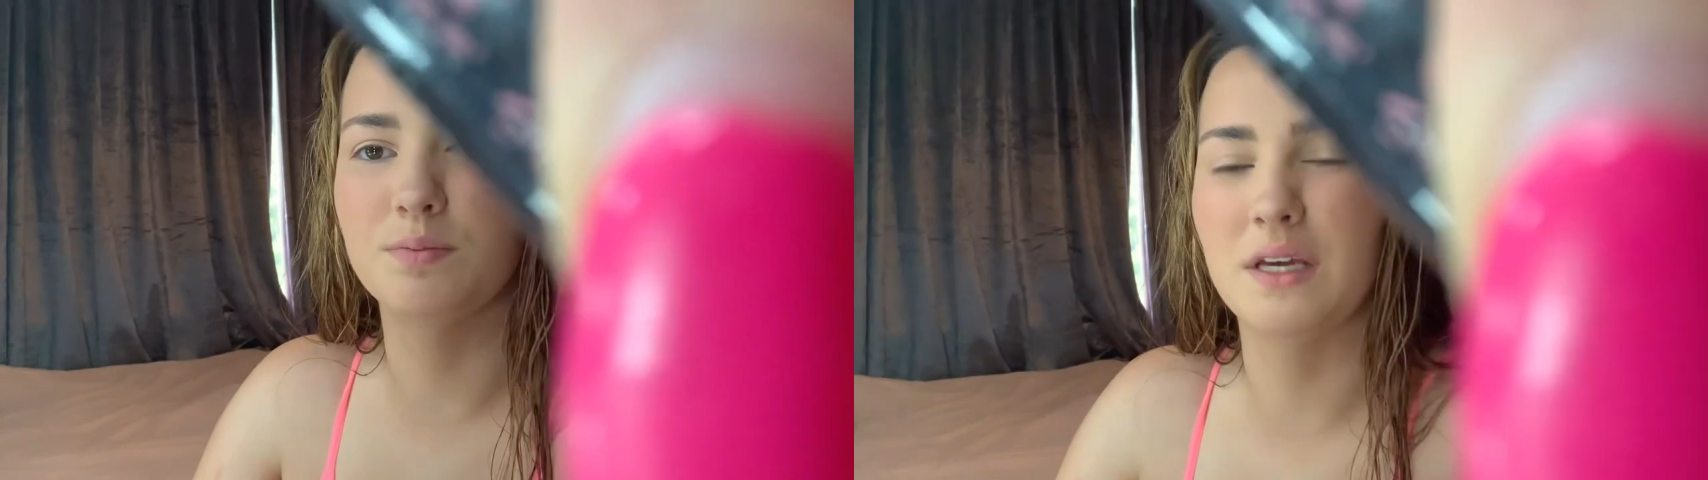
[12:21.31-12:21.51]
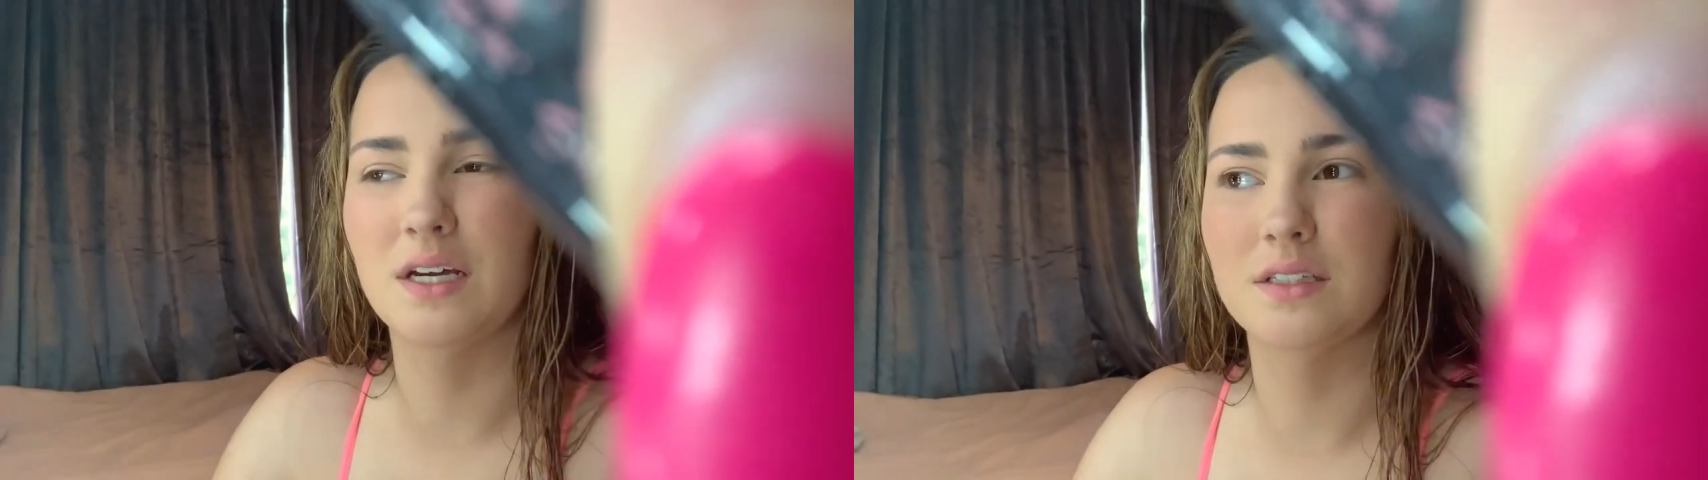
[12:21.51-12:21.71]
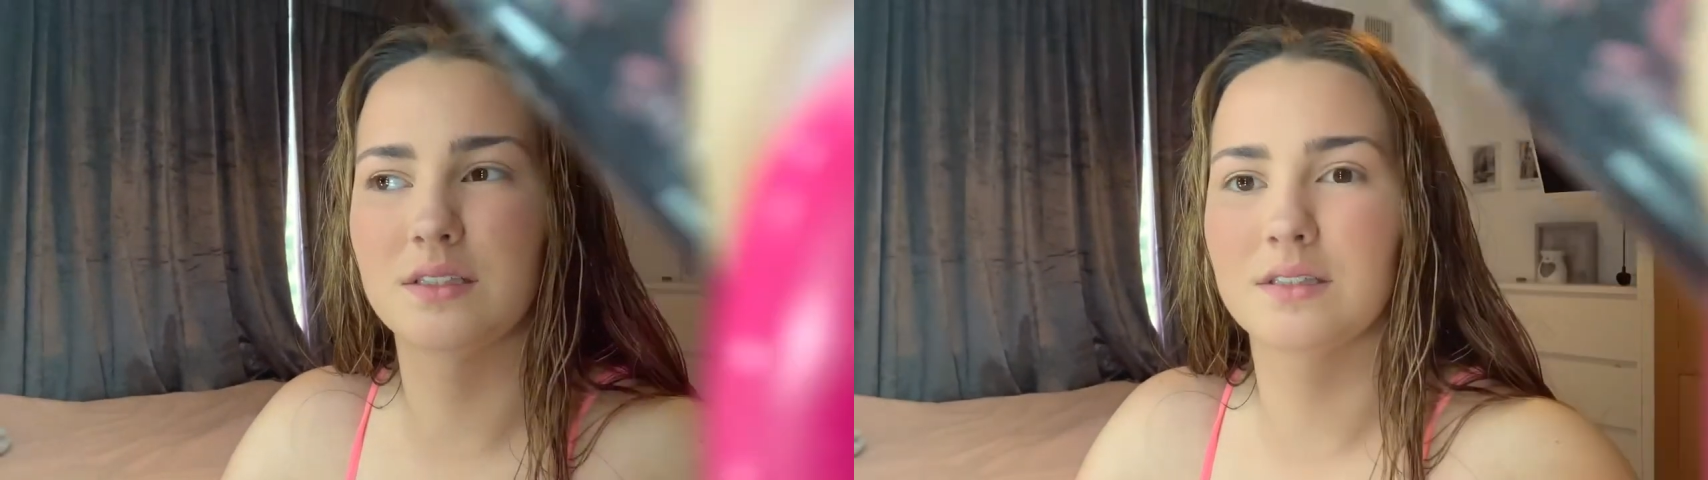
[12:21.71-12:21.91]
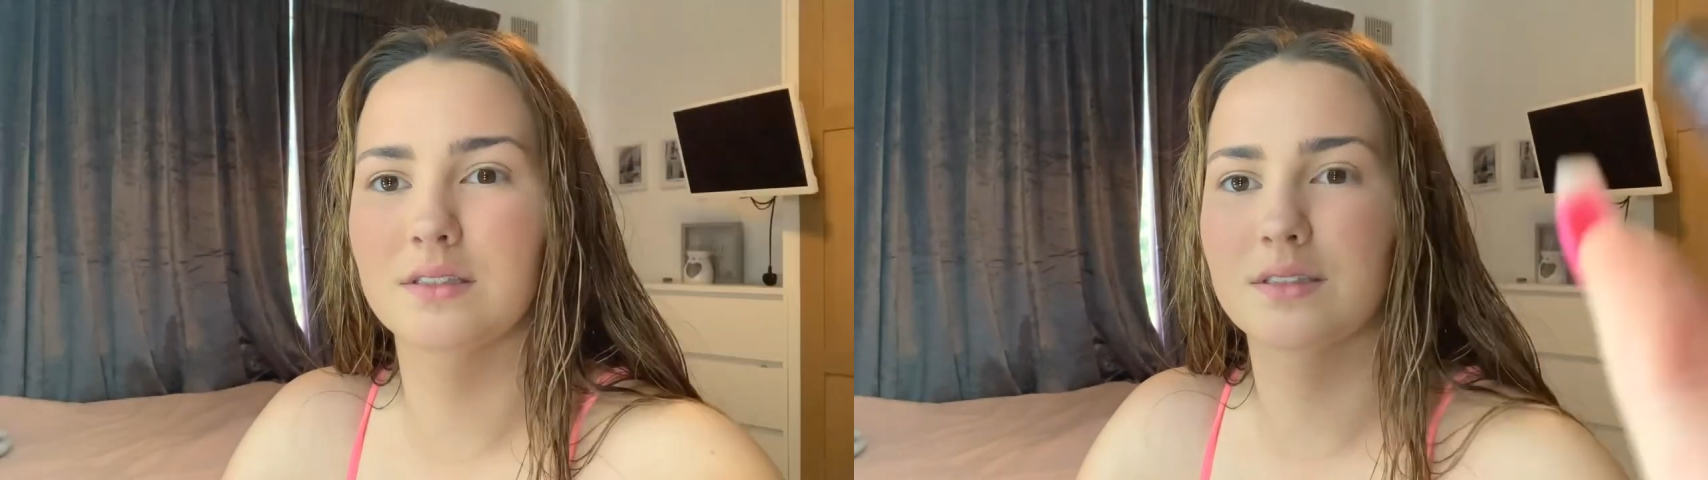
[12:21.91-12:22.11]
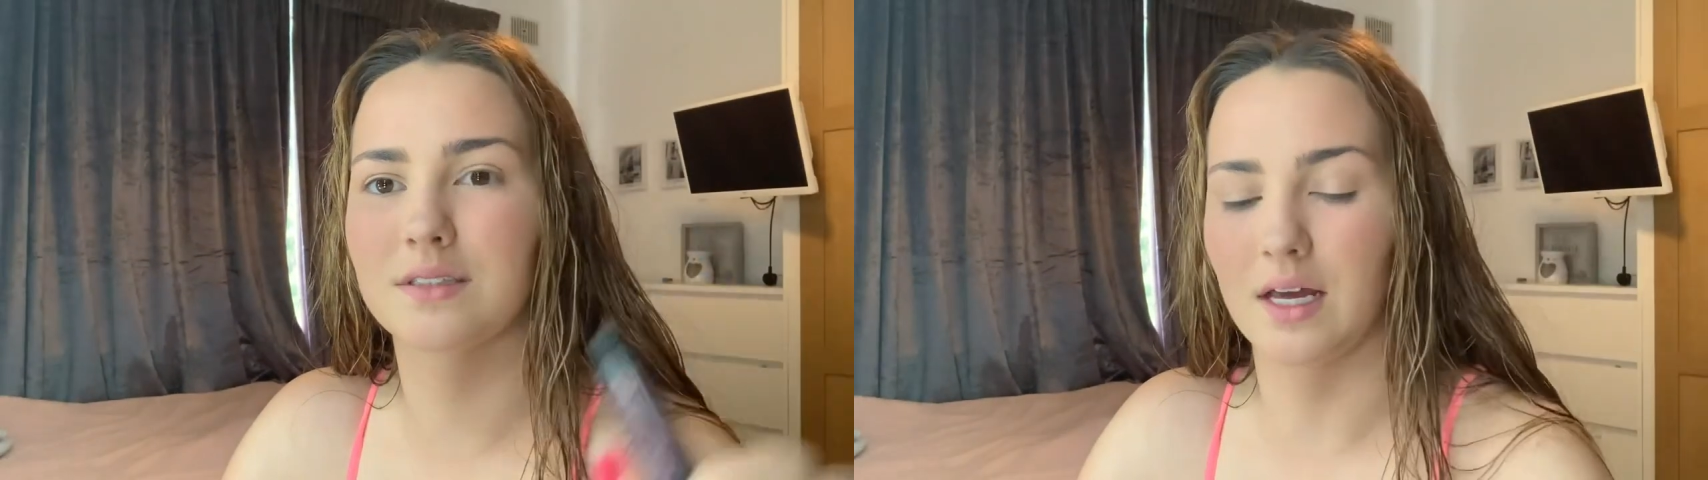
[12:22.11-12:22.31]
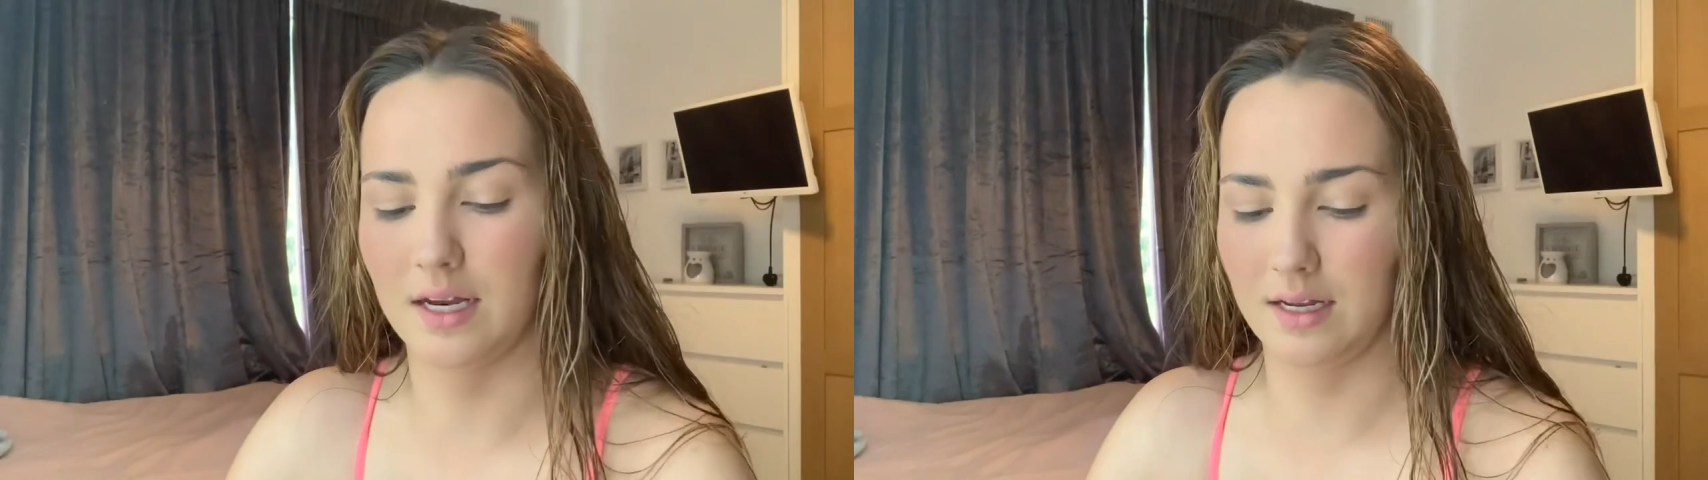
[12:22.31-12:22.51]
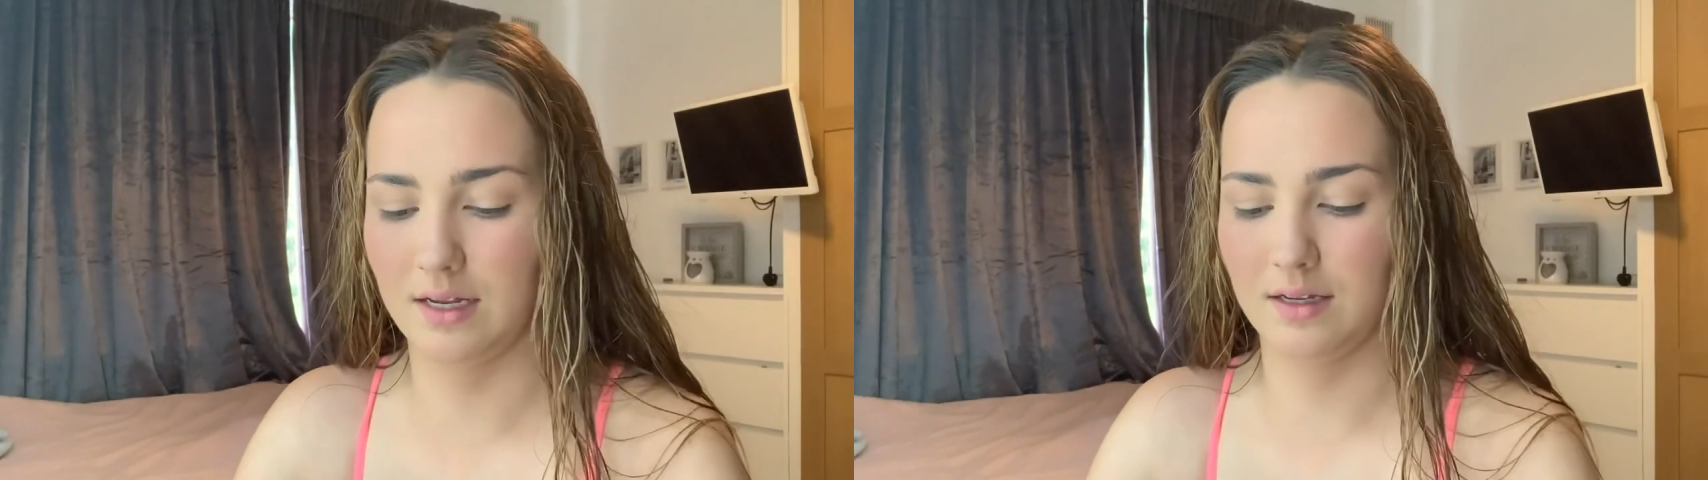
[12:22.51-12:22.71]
because, like,